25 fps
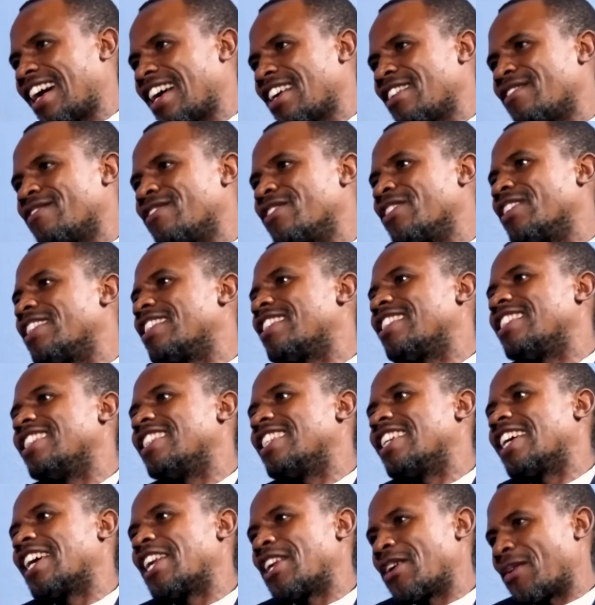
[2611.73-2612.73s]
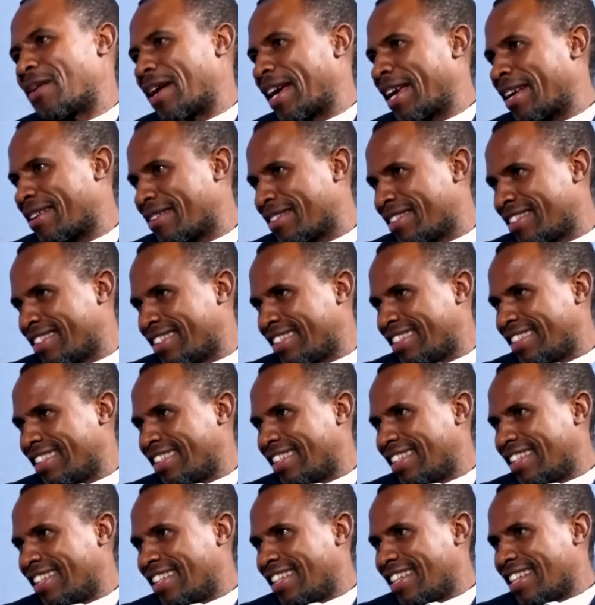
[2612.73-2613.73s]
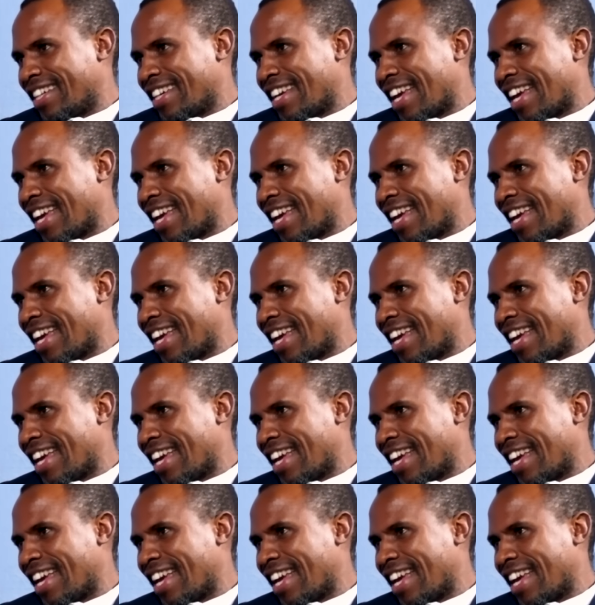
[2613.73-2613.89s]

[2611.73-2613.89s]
I have not seen it anyway.